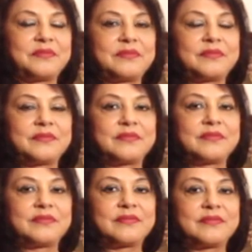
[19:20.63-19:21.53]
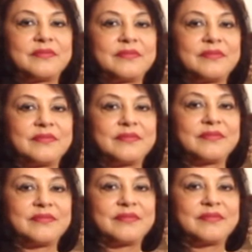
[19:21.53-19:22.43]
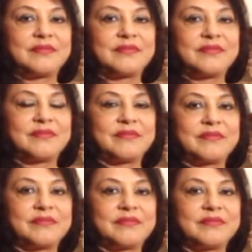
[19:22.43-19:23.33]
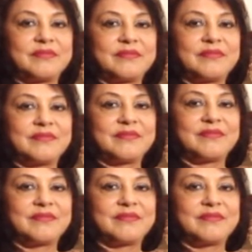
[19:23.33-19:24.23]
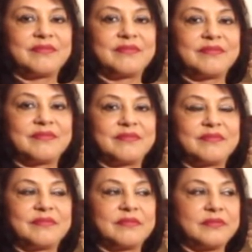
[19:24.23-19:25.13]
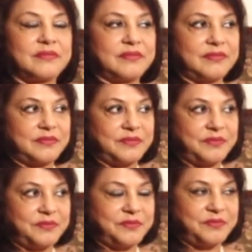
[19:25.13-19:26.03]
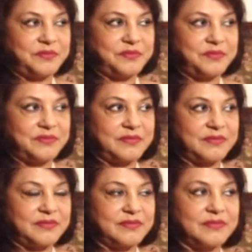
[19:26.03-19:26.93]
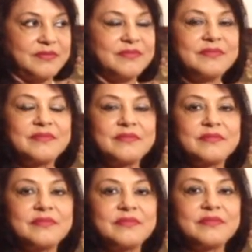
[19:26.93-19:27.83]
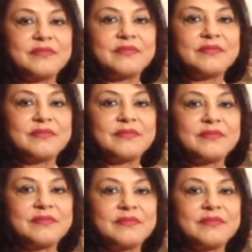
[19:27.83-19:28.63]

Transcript: This person isn't speaking.